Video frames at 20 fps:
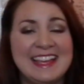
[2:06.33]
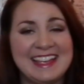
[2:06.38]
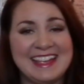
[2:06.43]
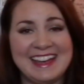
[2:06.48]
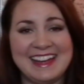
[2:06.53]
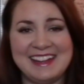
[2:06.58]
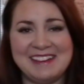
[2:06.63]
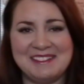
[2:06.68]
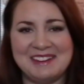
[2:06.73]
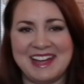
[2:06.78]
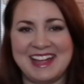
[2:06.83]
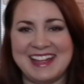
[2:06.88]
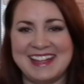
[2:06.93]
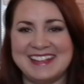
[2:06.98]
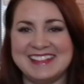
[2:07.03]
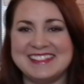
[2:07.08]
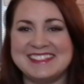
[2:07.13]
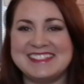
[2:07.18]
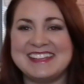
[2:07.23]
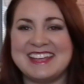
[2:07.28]

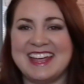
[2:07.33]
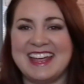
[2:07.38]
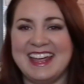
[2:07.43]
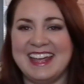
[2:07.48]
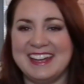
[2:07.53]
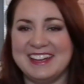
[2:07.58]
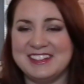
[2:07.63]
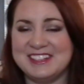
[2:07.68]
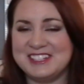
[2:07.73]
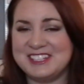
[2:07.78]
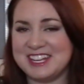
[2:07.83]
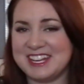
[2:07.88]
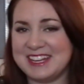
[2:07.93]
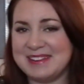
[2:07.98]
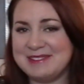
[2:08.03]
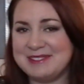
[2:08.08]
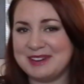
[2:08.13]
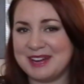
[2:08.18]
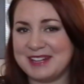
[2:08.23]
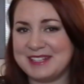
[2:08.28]
Anyways, and she
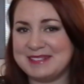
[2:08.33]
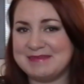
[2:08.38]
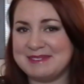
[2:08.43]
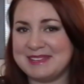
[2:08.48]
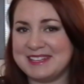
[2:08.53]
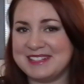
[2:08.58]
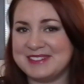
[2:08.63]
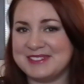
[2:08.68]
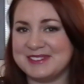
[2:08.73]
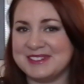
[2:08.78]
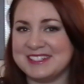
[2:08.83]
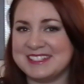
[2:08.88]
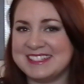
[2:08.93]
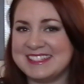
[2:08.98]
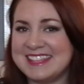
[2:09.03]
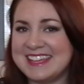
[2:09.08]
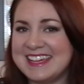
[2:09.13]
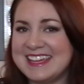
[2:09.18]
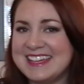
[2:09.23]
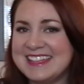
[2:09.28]
directed me towards
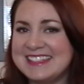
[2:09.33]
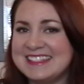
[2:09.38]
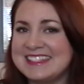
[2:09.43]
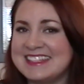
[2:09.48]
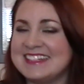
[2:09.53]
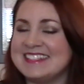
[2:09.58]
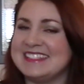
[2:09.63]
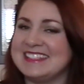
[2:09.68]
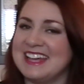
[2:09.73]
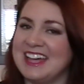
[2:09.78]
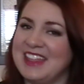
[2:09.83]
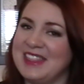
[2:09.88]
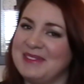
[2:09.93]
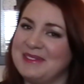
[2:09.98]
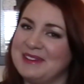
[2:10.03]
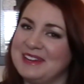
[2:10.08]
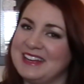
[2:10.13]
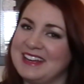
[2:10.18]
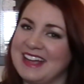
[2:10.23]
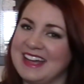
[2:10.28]
this because the other
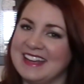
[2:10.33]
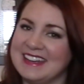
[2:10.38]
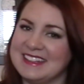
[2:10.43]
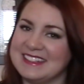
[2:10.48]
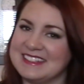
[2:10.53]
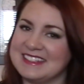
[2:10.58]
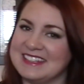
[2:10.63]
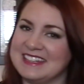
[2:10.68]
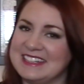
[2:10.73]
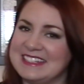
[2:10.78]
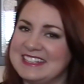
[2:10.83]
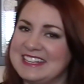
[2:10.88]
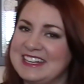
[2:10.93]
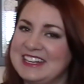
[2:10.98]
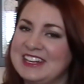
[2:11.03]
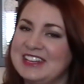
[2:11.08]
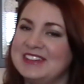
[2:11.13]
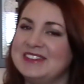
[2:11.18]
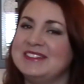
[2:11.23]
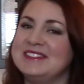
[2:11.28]
one got
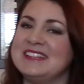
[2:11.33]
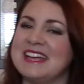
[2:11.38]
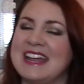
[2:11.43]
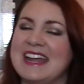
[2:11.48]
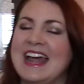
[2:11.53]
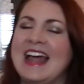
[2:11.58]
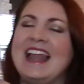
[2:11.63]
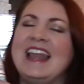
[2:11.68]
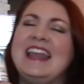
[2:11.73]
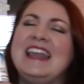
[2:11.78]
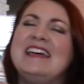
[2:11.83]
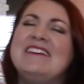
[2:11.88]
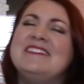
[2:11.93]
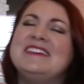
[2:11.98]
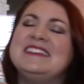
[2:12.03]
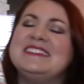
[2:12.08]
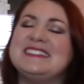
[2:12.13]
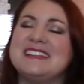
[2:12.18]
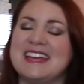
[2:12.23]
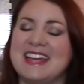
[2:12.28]
discontinued, and I love it,